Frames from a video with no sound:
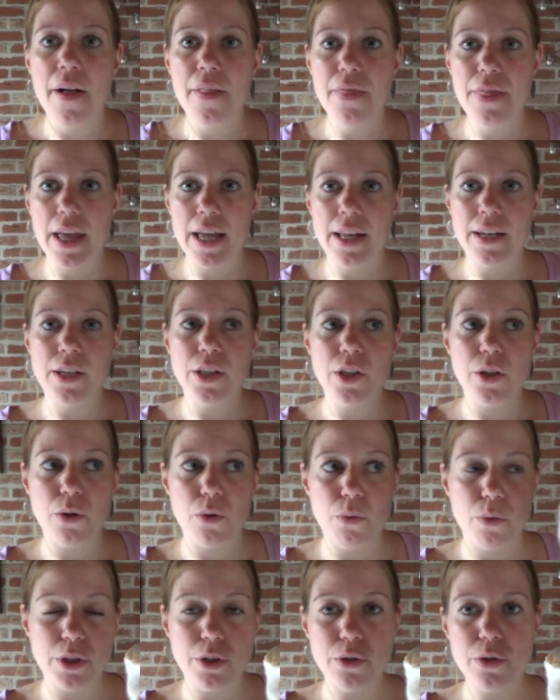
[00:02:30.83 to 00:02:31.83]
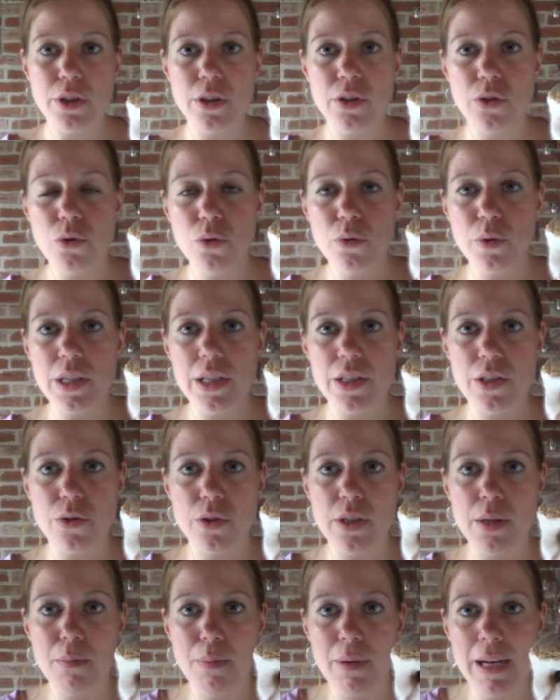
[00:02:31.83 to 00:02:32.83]
then what you can do is you
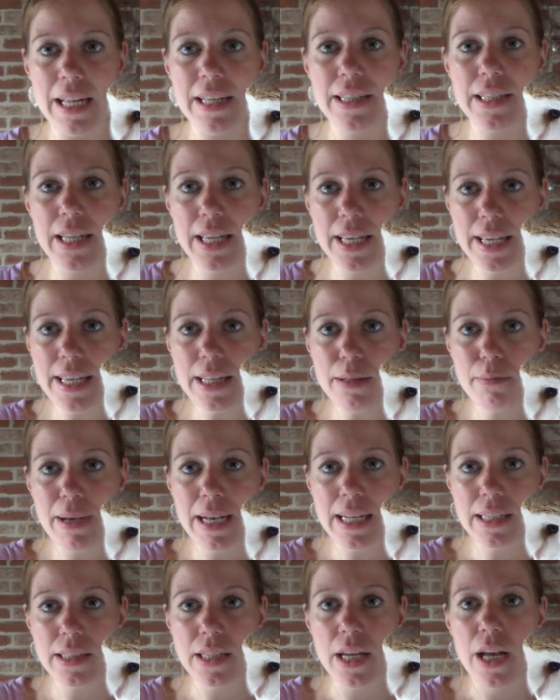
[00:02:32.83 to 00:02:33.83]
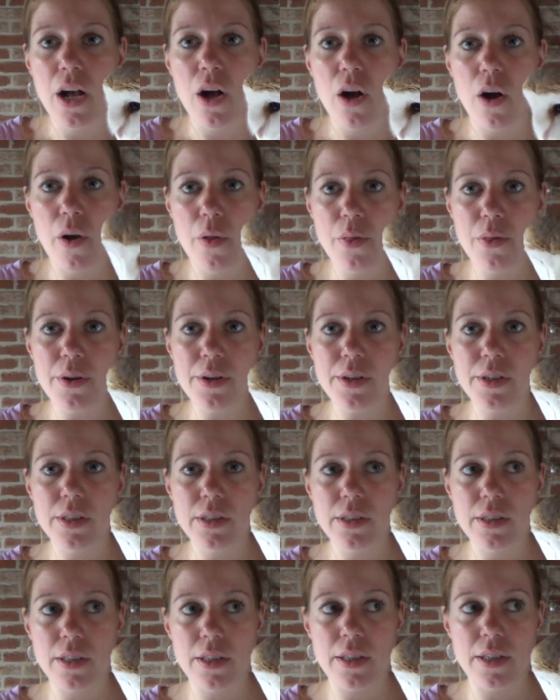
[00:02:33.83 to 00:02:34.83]
can place a heat mat under
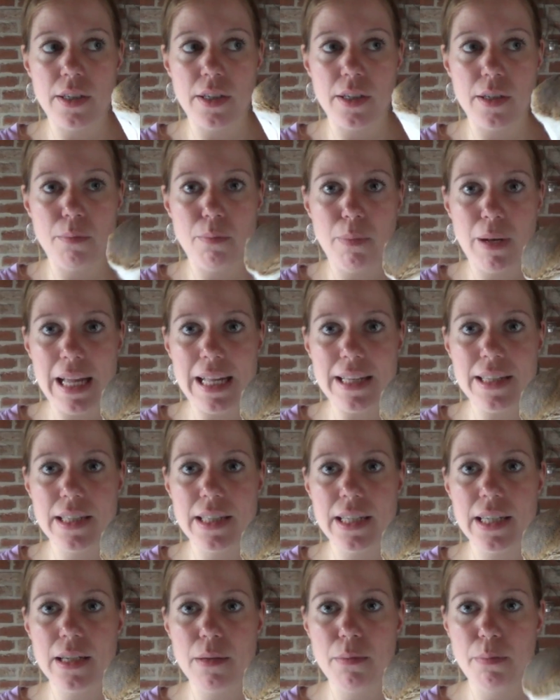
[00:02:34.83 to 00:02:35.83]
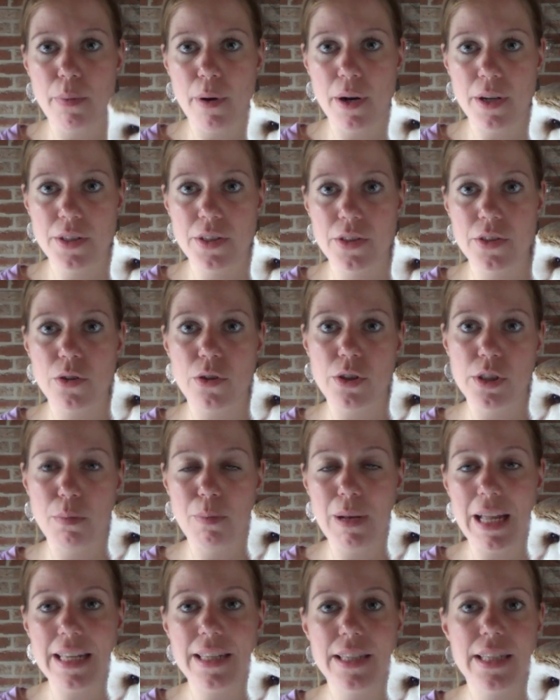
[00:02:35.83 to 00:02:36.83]
the plastic box or the
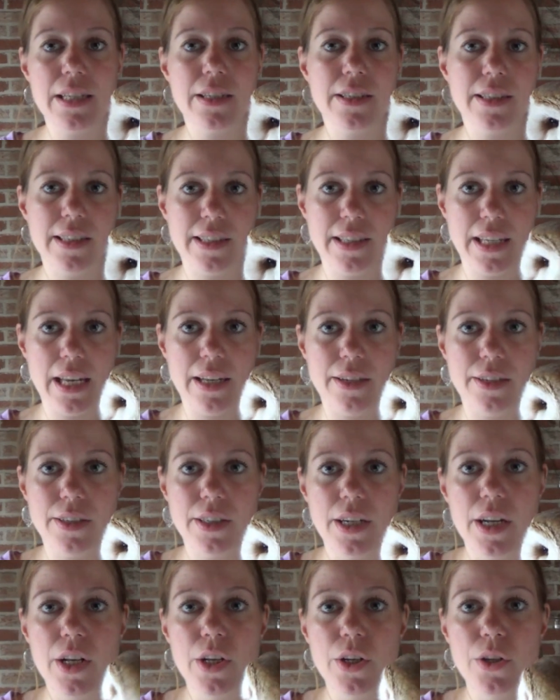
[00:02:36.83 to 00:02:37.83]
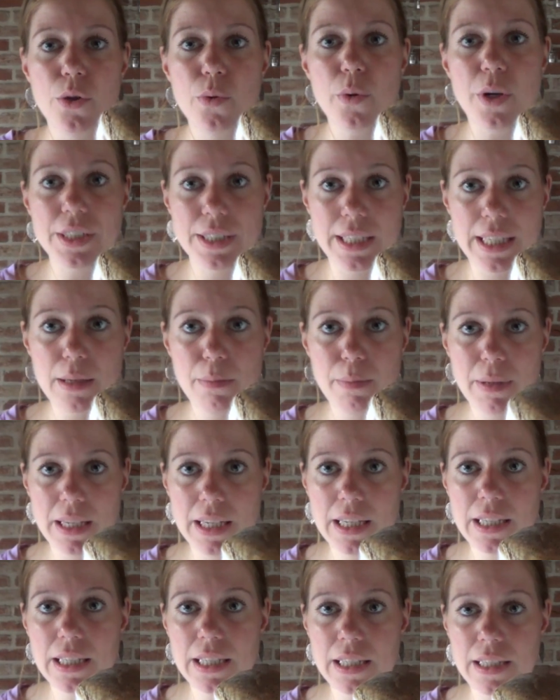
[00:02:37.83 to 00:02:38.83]
plastic container you are
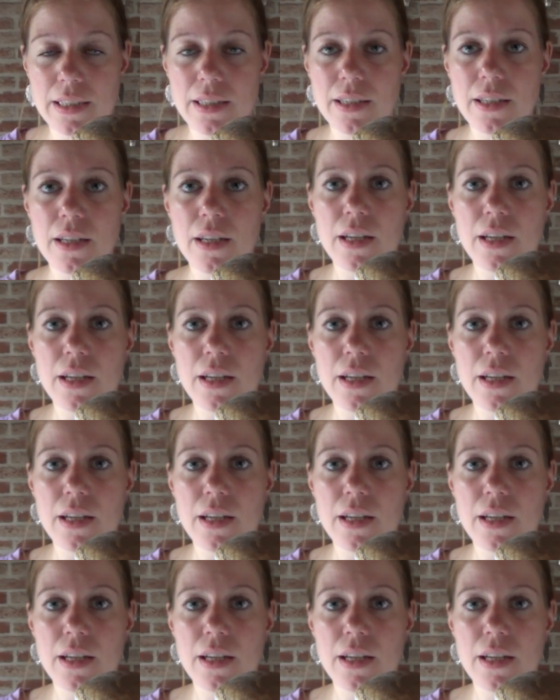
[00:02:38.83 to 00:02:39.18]
keeping it in.